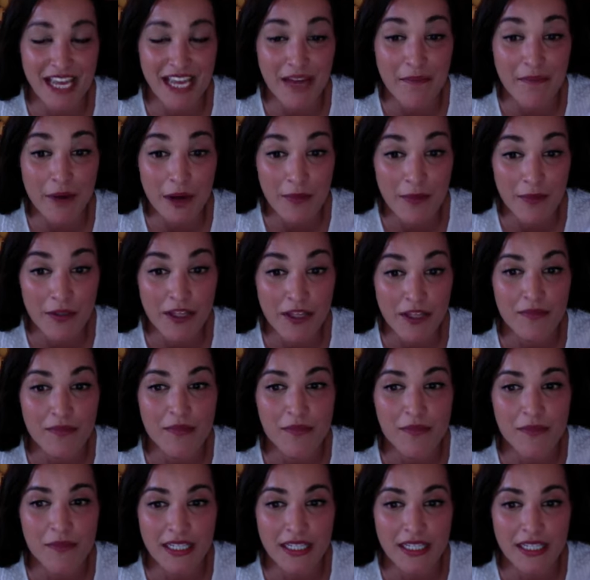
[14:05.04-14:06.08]
Barbell Club's
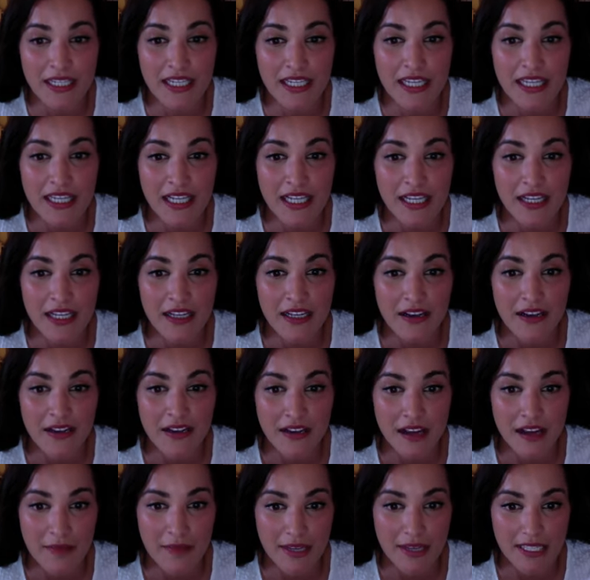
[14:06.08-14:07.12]
been
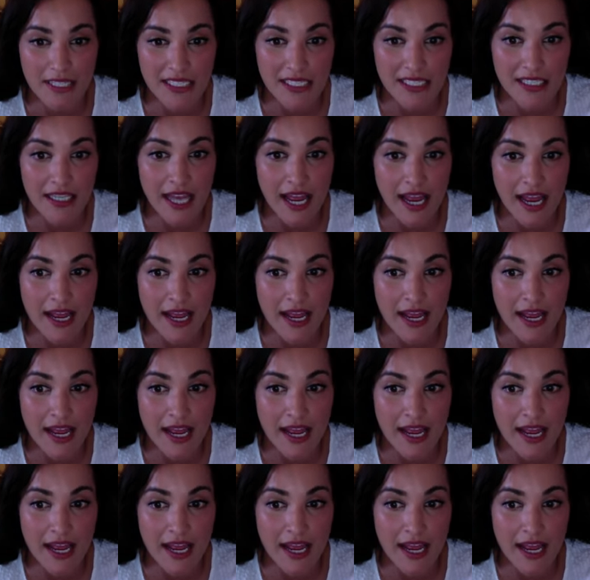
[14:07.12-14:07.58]
amazing.